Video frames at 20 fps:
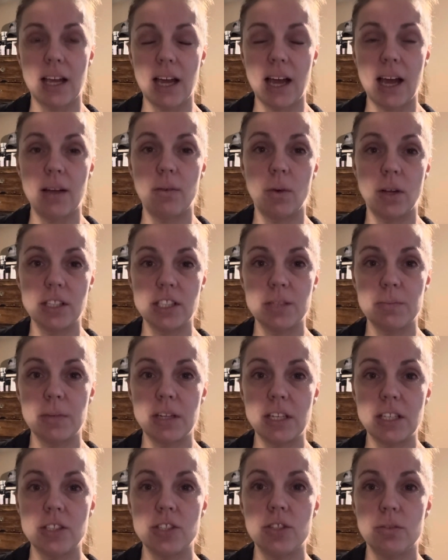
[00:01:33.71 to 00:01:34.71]
God wants
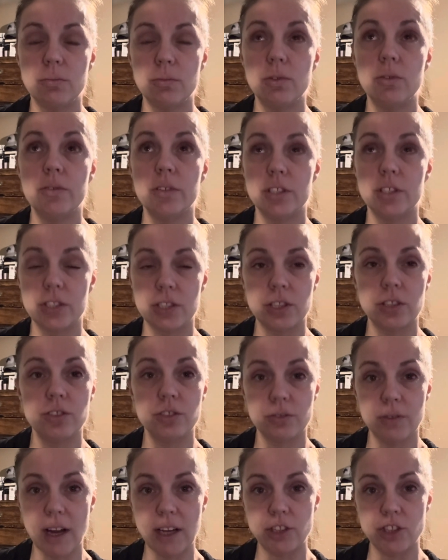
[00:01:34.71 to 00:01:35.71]
me to move in a certain
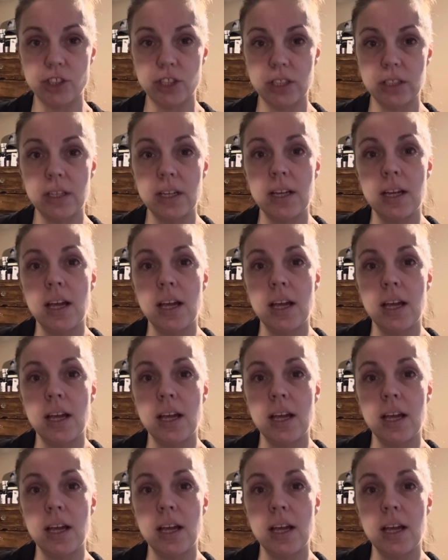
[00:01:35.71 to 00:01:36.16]
direction